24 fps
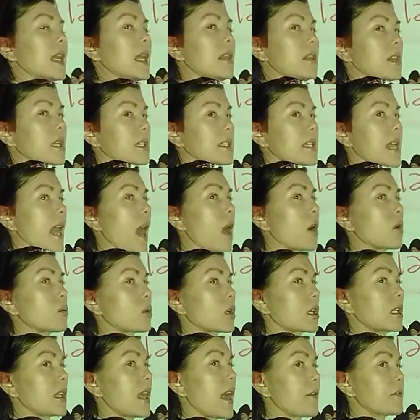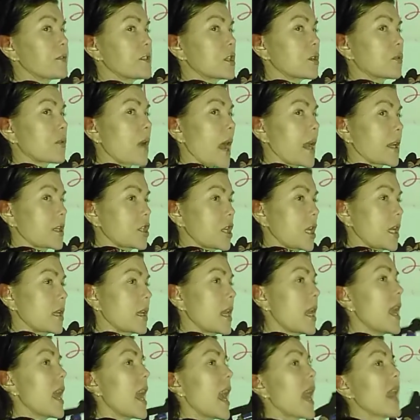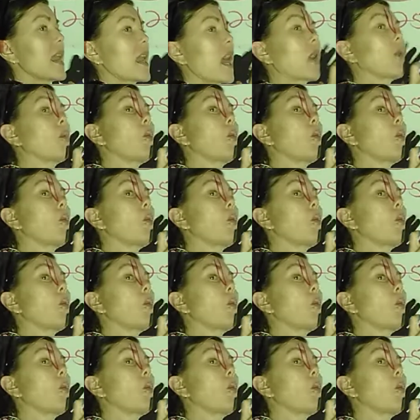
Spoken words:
in the downward left direction. And I